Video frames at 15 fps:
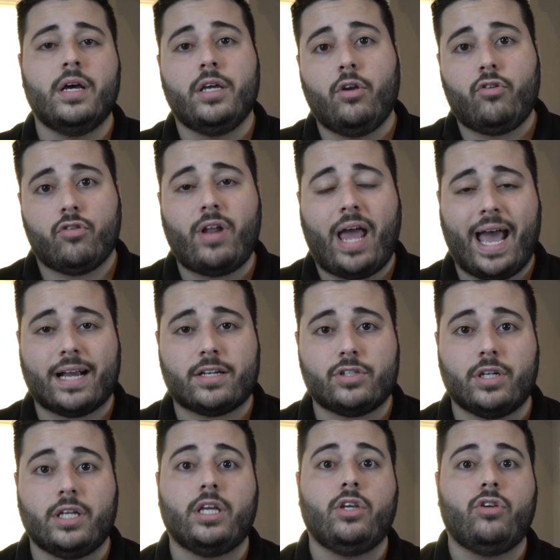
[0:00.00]
you should
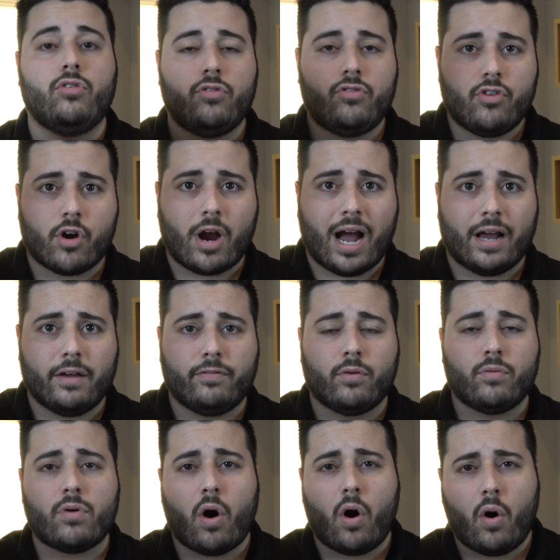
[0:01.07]
actually use your
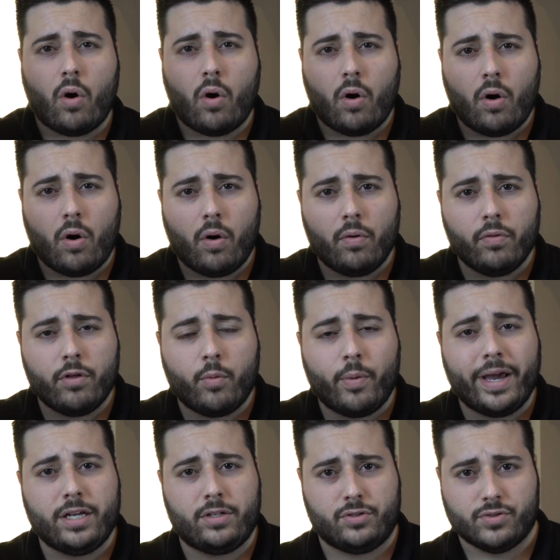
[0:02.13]
iPhone all the
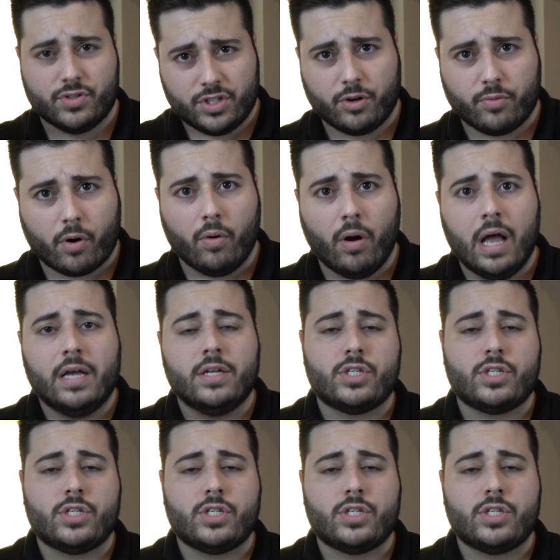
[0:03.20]
way to zero,